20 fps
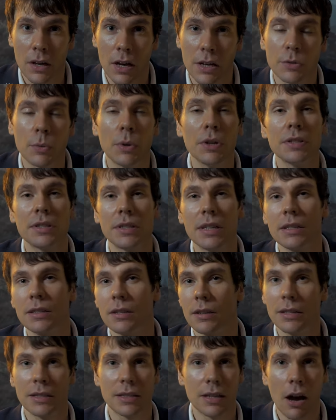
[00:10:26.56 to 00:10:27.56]
as well as
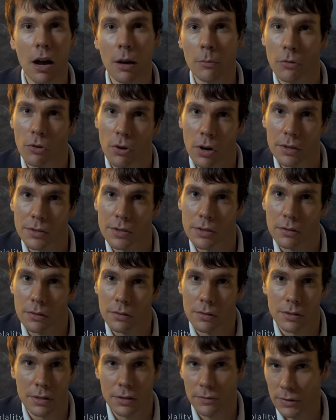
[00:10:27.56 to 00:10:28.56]
things like your time
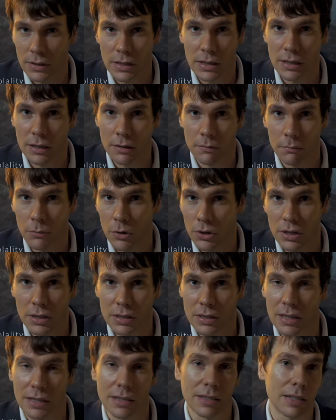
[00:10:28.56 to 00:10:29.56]
horizon, as if you needed money
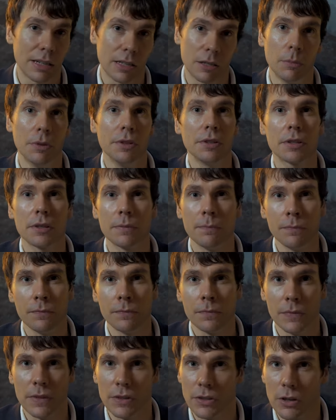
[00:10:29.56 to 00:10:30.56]
in, say, 6 months,
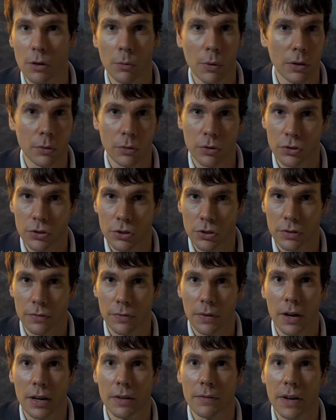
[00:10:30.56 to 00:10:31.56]
there's no way we could
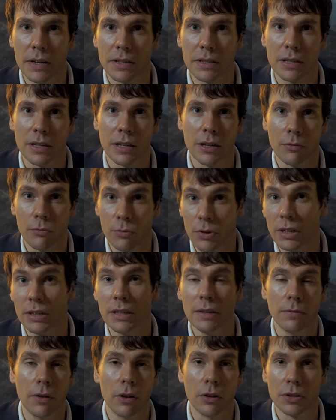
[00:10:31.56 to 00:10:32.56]
justify investing in a
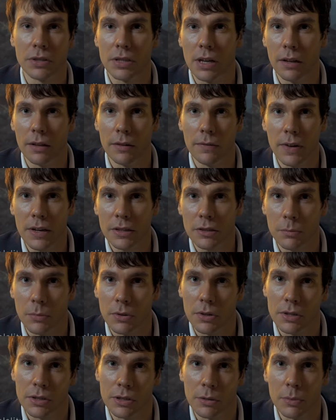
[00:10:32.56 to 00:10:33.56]
really volatile
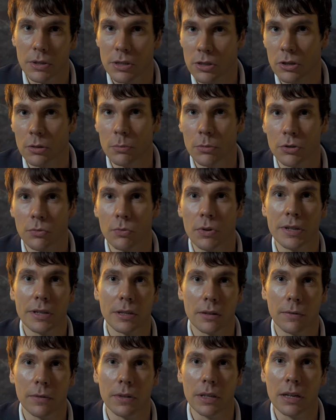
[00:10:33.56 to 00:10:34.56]
investment, as there'd be too much
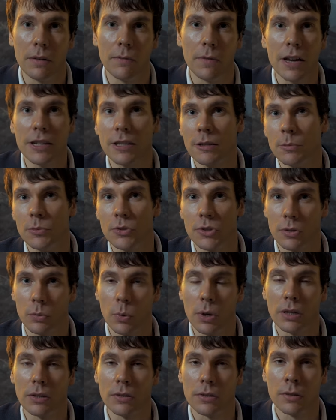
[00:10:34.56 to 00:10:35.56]
risk of the investment
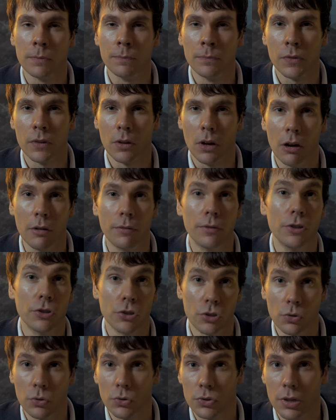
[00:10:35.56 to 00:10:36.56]
swings over the
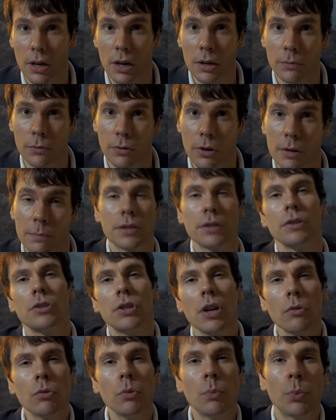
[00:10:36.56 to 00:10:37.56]
short time frame. So the
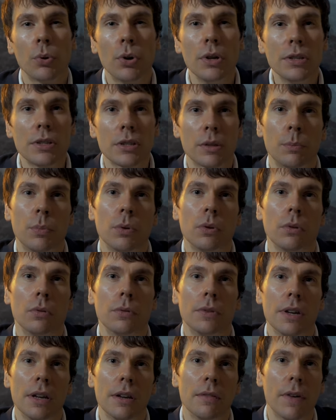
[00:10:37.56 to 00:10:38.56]
general
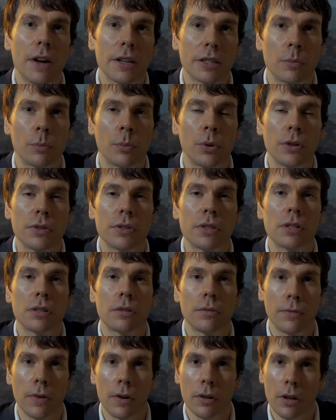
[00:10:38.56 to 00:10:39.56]
principle that investment
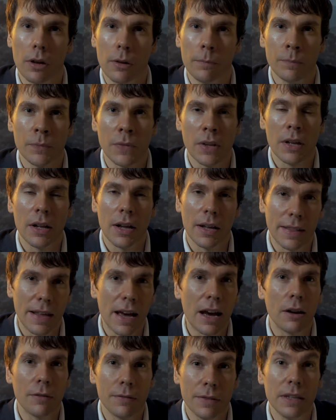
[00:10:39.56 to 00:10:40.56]
processes follow are
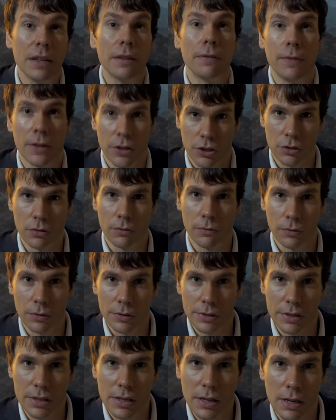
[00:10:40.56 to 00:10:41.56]
that of the efficient
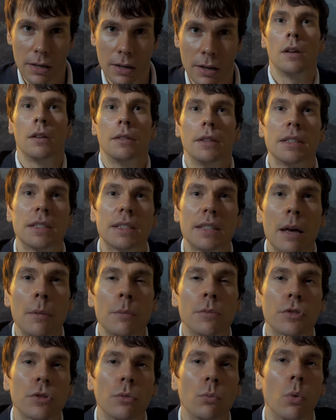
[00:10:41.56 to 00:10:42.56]
frontier. This
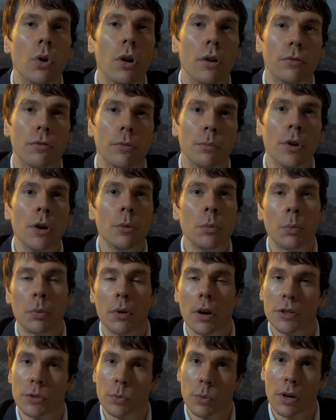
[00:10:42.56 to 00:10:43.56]
stems from work from Nobel
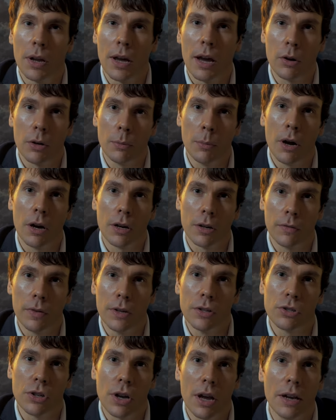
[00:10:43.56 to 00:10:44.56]
Prize winner Howie
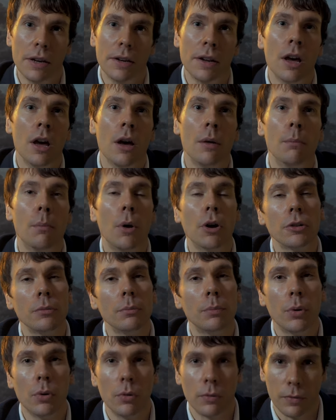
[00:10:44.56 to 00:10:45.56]
Markovich and
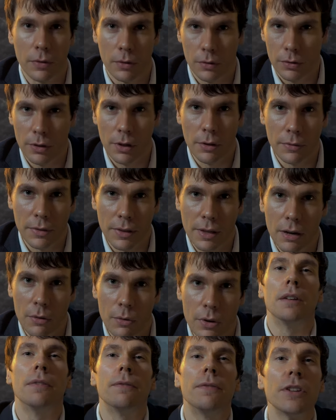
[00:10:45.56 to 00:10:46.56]
modern portfolio
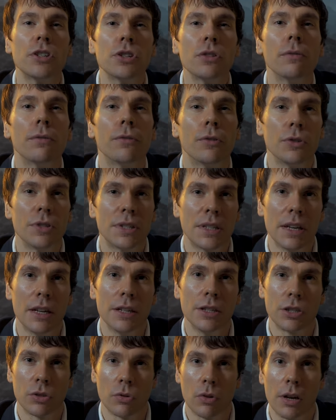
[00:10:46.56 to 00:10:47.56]
theory. The efficient frontier
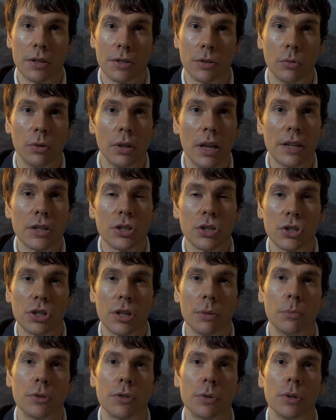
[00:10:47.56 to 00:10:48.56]
describes the
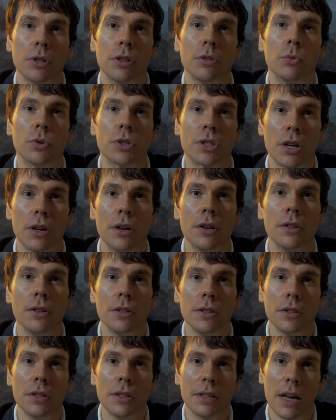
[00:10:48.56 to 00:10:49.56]
relationship between the return
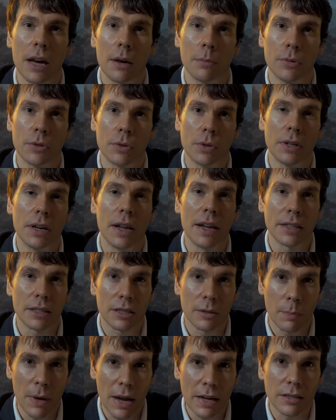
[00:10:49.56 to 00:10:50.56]
that you can get between
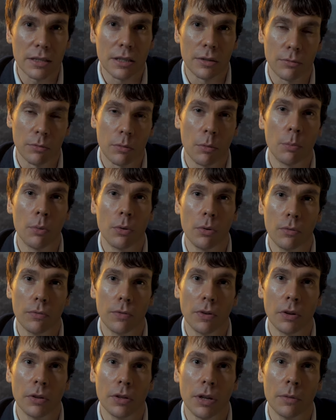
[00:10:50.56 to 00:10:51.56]
expected from a
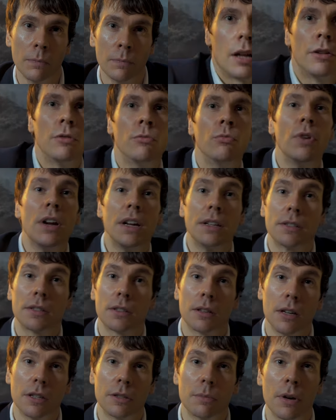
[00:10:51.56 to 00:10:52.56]
portfolio and the
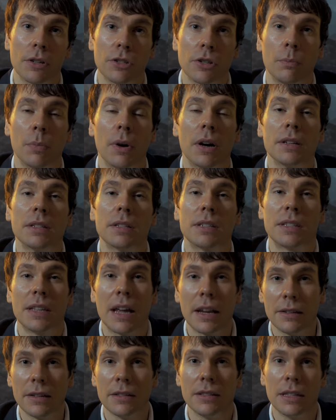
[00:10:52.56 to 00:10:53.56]
risk as measured by
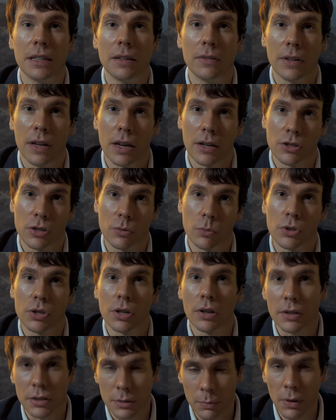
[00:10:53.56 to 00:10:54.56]
standard deviation,
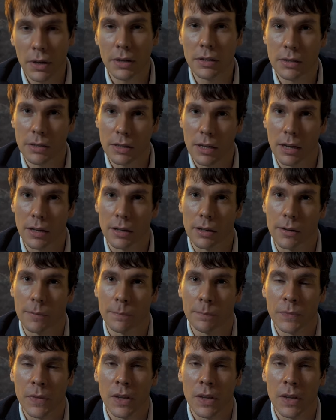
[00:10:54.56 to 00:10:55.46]
which I'll explain in a second.